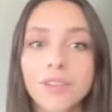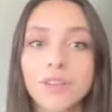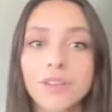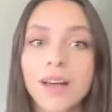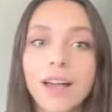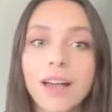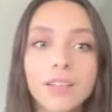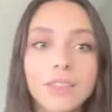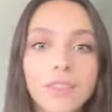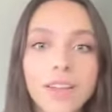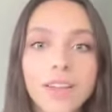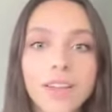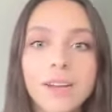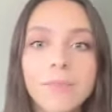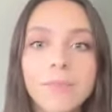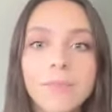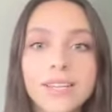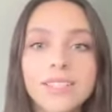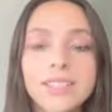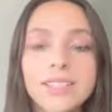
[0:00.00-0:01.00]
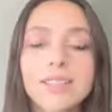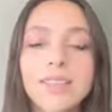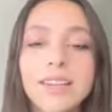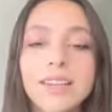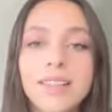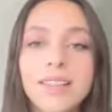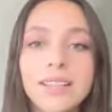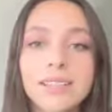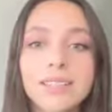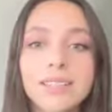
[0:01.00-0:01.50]
feel elevated because I
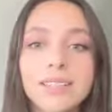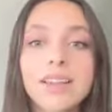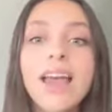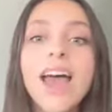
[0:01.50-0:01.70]
think that